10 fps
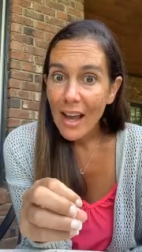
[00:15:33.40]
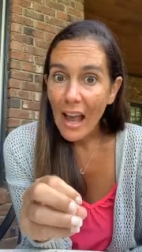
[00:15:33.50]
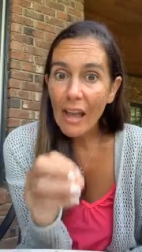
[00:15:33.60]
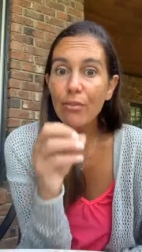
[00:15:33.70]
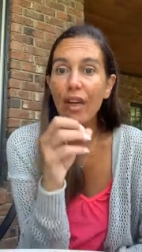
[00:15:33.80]

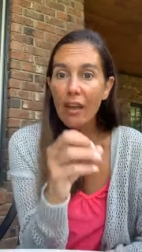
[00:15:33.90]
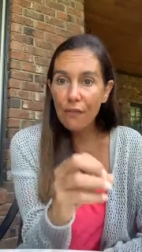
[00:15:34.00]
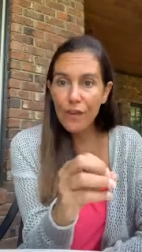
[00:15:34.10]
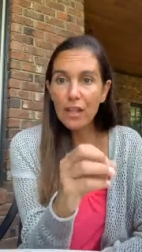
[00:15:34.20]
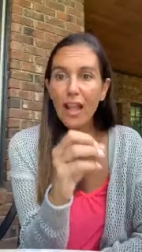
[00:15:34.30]
and they
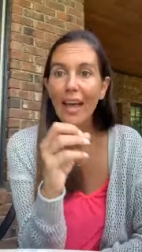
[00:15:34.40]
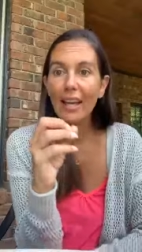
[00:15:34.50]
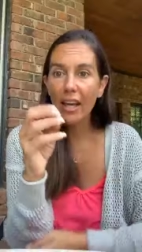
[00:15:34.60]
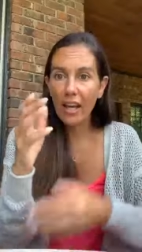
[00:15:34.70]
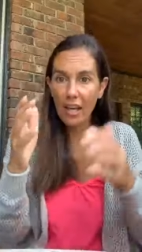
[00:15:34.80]
feel like
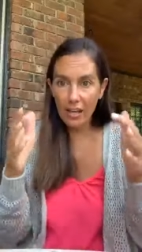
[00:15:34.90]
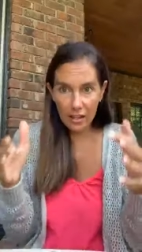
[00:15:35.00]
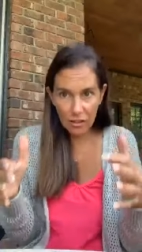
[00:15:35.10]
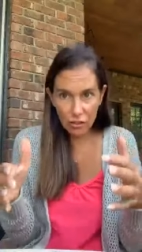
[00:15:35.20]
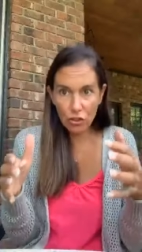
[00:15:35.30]

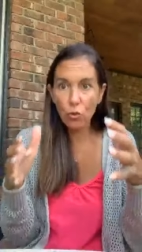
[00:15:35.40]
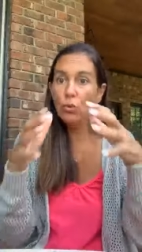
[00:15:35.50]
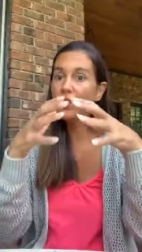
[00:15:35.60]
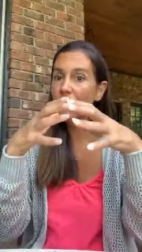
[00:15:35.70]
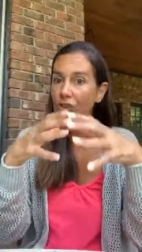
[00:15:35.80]

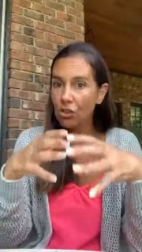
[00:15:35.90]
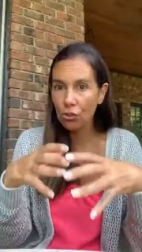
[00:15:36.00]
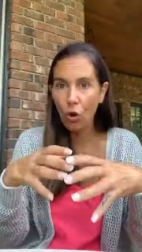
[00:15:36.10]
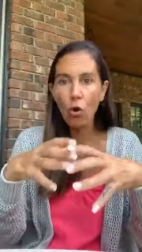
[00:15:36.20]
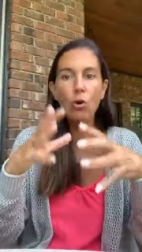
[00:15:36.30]
school is
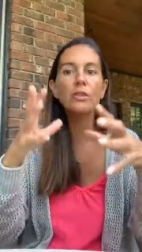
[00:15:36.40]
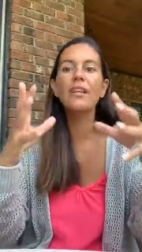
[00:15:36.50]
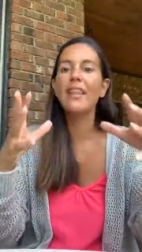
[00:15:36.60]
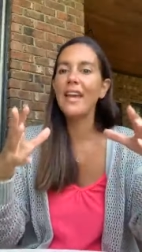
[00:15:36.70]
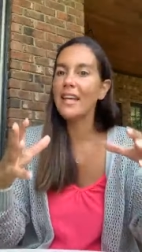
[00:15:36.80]
controlled
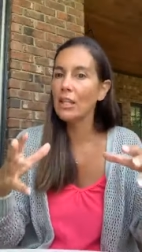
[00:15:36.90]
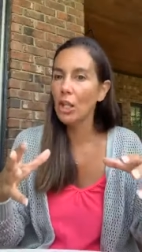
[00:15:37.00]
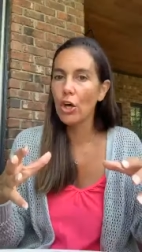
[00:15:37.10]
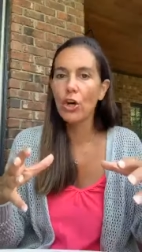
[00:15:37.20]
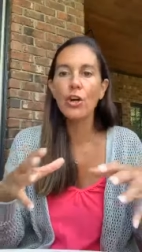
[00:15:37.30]
and they can
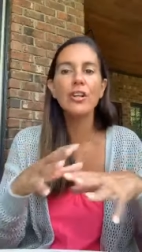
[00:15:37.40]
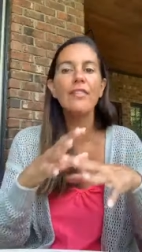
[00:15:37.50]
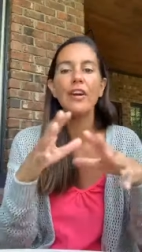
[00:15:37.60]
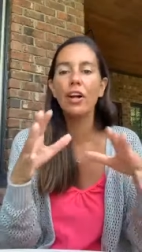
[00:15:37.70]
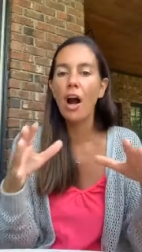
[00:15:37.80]
learn
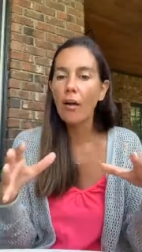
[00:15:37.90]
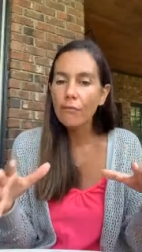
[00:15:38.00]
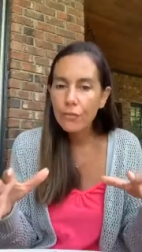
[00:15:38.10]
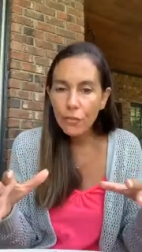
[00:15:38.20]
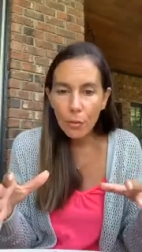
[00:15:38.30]
and they're
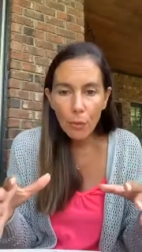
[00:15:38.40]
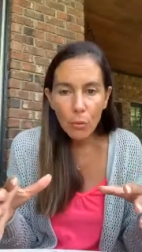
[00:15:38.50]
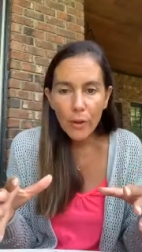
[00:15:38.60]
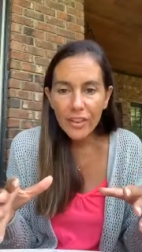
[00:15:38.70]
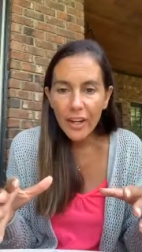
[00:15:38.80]
comfortable
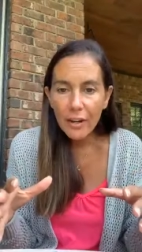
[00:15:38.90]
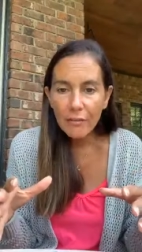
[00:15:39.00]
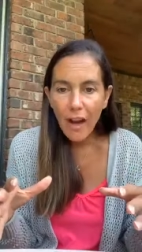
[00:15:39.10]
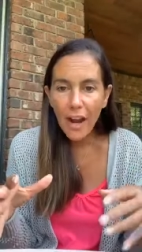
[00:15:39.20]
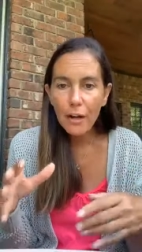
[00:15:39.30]
with their
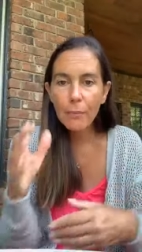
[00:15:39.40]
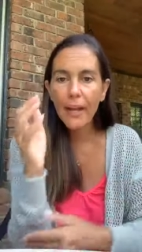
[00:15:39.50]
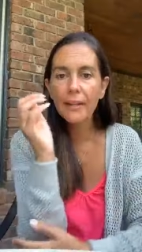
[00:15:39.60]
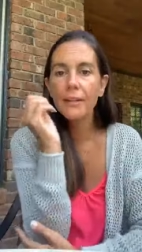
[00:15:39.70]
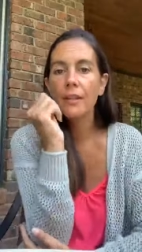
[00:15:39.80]

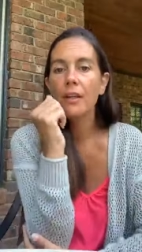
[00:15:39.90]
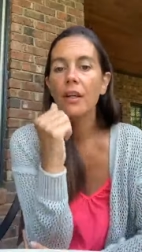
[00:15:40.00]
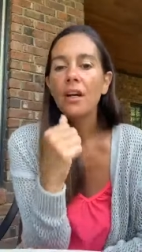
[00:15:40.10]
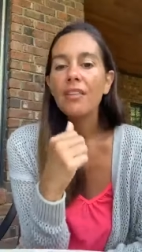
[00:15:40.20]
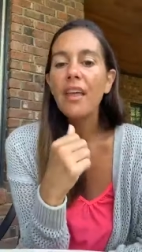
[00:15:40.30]
environment,
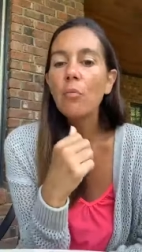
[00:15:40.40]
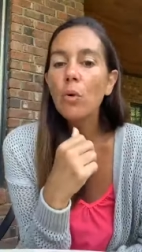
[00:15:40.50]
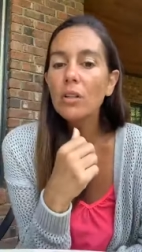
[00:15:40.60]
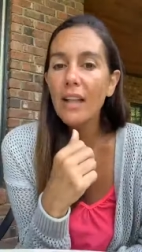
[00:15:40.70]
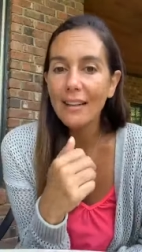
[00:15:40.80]
then
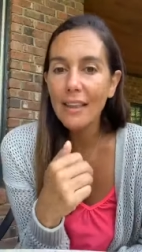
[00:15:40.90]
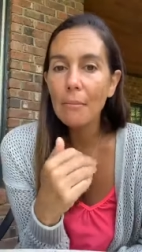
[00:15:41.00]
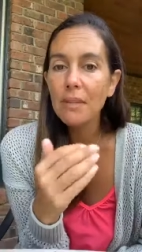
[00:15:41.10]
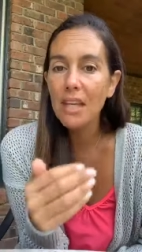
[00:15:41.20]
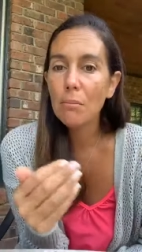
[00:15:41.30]
we'll let
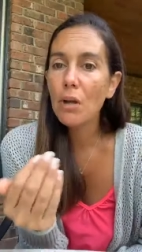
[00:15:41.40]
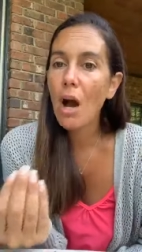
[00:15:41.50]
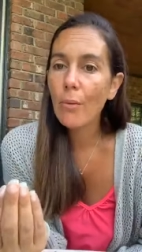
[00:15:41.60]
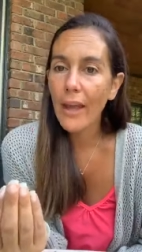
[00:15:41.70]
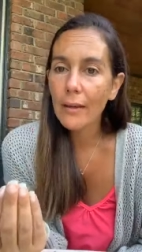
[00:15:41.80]
them keep
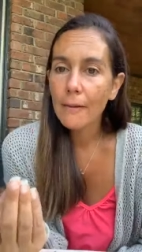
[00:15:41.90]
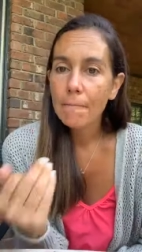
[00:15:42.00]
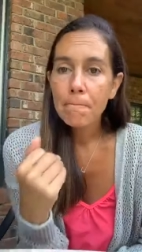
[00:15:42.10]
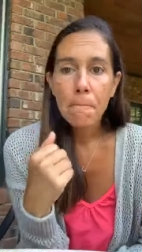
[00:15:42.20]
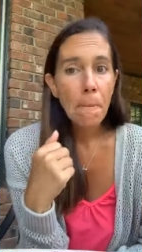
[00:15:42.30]
going.
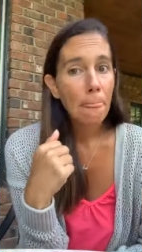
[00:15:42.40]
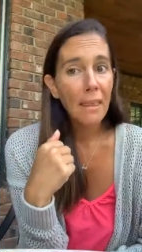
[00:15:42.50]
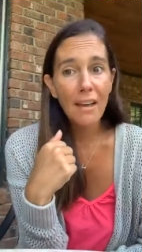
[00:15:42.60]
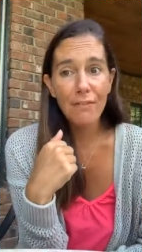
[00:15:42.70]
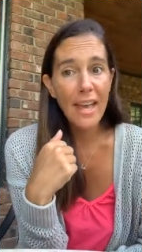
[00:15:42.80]

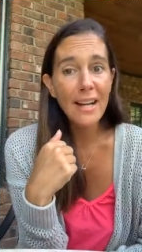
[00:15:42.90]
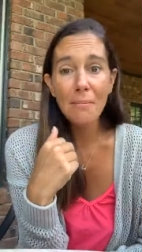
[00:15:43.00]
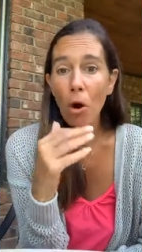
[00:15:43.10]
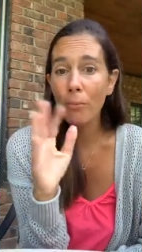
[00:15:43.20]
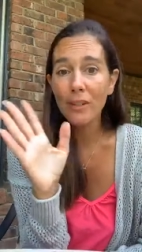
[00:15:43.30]
If they
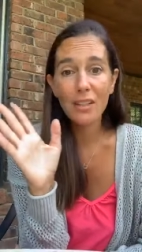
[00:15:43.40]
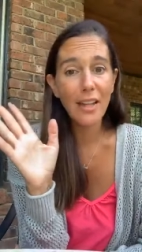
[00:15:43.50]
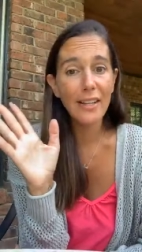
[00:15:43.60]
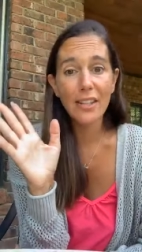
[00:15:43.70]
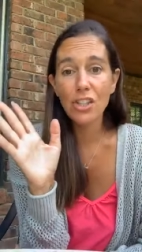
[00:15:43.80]
come home and they're
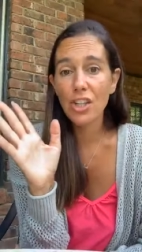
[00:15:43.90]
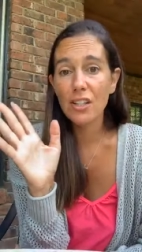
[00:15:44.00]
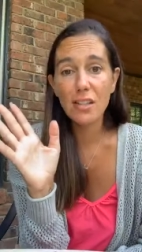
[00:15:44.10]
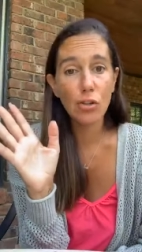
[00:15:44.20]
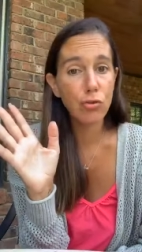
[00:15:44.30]
like, this shit
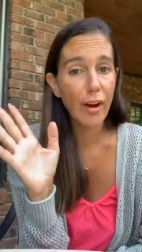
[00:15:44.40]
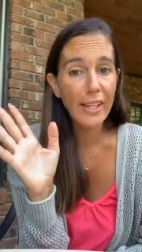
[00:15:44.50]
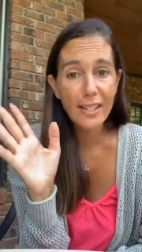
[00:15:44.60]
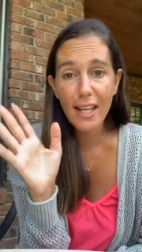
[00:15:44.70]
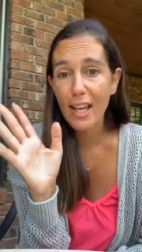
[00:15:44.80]
is
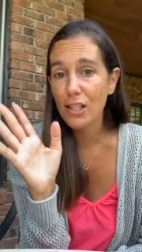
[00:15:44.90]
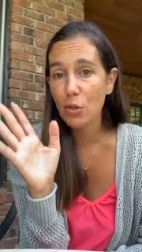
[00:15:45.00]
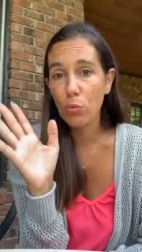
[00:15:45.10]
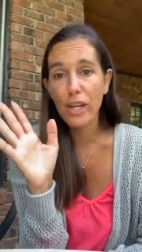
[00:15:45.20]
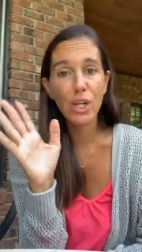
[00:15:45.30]
crazy, it's
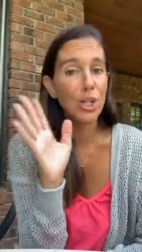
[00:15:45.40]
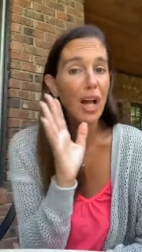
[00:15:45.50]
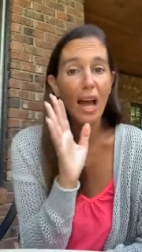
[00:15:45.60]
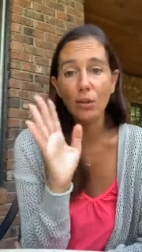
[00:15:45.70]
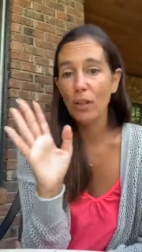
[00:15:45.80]
weird,
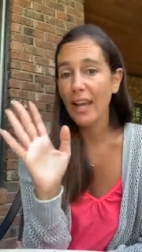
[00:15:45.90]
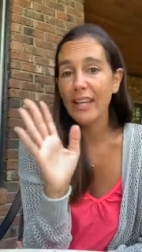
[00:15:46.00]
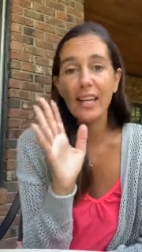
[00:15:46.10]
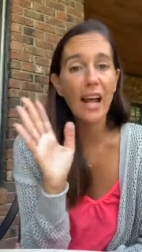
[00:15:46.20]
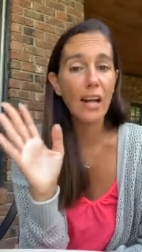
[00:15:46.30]
I don't
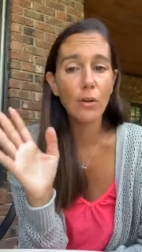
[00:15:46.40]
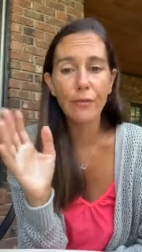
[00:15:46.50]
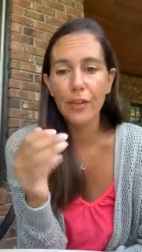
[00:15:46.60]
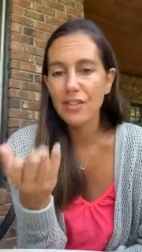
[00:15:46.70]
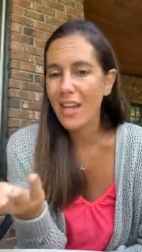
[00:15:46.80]
like it, I don't
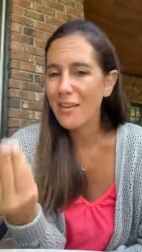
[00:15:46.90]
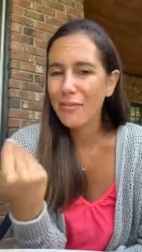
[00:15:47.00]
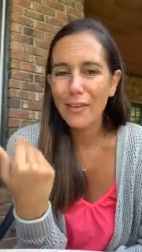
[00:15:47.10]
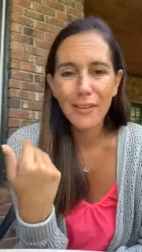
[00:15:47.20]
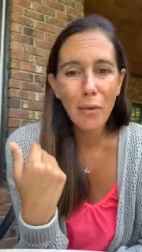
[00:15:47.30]
feel safe,
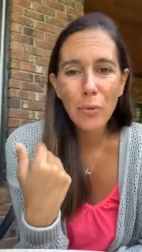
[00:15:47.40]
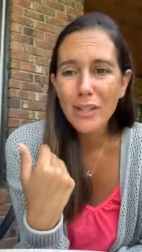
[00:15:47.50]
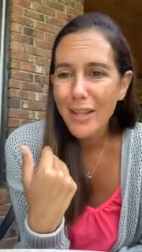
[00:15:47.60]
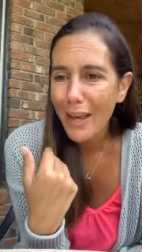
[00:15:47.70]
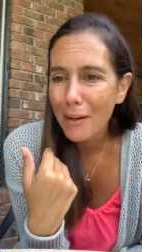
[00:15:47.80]
then we
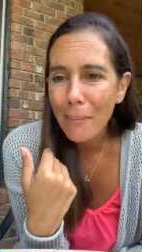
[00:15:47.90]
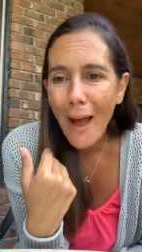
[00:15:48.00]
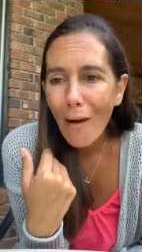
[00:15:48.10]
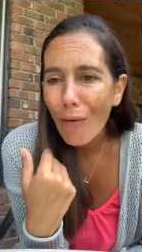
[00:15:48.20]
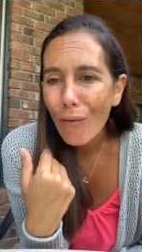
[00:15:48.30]
take them out.